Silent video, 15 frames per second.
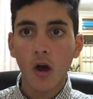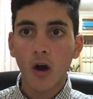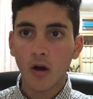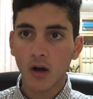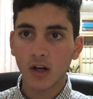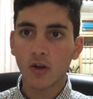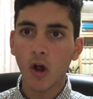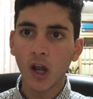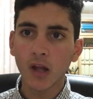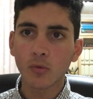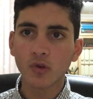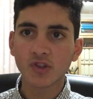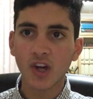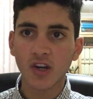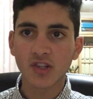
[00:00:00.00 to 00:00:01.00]
Alright,
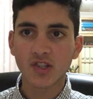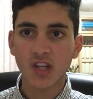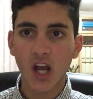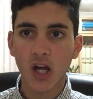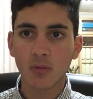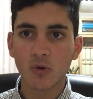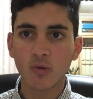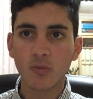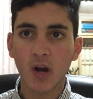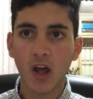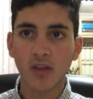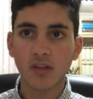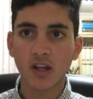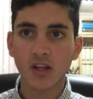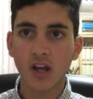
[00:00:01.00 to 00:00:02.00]
Collingwood's understandable, but
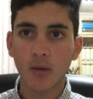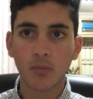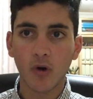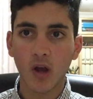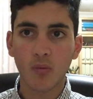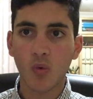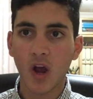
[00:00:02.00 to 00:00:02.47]
I think they played